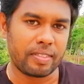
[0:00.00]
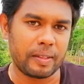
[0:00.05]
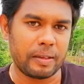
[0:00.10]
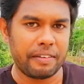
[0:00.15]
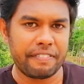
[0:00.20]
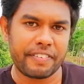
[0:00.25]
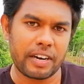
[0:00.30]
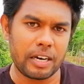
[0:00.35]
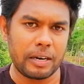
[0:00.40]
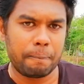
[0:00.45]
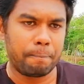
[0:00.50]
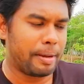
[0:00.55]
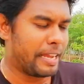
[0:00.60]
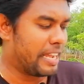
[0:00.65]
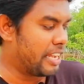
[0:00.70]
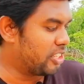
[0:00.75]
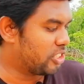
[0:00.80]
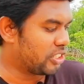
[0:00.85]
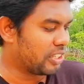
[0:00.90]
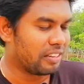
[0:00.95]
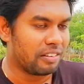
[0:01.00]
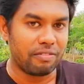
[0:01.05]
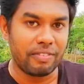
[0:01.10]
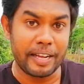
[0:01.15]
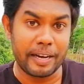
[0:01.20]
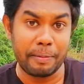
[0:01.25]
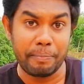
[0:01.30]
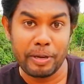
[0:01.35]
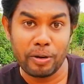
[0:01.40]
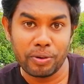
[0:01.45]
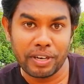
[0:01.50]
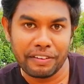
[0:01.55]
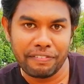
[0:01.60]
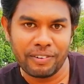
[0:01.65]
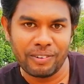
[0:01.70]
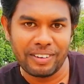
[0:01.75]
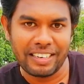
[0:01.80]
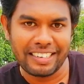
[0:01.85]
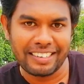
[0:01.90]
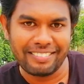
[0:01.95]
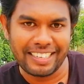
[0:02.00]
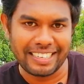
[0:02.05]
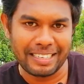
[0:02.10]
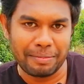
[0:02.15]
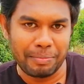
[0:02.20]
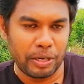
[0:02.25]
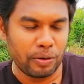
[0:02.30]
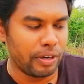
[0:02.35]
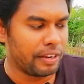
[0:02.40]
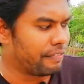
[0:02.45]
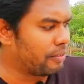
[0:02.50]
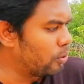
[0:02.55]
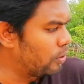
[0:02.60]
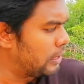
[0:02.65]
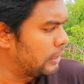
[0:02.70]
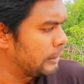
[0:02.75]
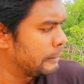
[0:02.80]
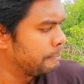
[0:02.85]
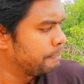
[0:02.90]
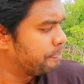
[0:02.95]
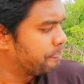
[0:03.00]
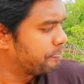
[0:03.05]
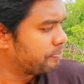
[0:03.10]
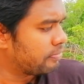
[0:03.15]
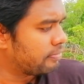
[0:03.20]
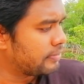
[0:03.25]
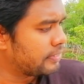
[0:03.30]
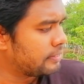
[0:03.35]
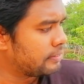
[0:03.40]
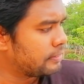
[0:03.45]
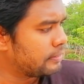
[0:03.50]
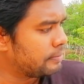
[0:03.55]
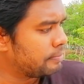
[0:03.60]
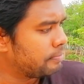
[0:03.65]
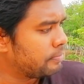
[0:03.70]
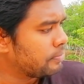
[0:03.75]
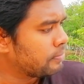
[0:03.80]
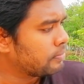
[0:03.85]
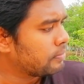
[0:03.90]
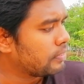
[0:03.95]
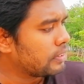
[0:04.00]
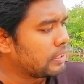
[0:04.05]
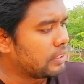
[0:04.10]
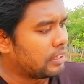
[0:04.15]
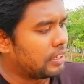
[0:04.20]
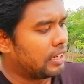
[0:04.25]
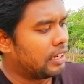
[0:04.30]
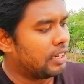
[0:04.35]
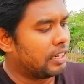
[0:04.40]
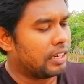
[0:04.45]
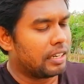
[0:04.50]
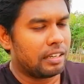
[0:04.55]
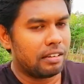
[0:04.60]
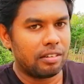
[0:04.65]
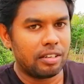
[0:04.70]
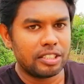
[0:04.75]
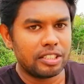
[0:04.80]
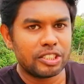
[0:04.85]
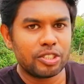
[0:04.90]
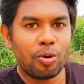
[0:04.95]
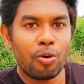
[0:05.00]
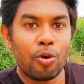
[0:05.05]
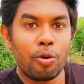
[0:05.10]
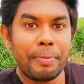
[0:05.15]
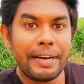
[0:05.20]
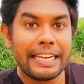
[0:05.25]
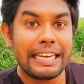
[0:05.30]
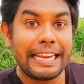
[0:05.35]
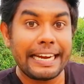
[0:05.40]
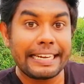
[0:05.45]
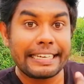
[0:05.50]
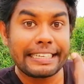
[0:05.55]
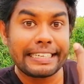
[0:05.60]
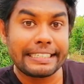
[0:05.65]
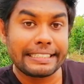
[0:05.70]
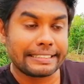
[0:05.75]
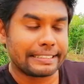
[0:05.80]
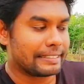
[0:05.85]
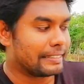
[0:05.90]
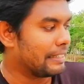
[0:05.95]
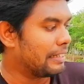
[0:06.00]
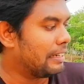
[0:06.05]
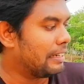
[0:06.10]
Front page, very beautiful, very beautiful. So many letters.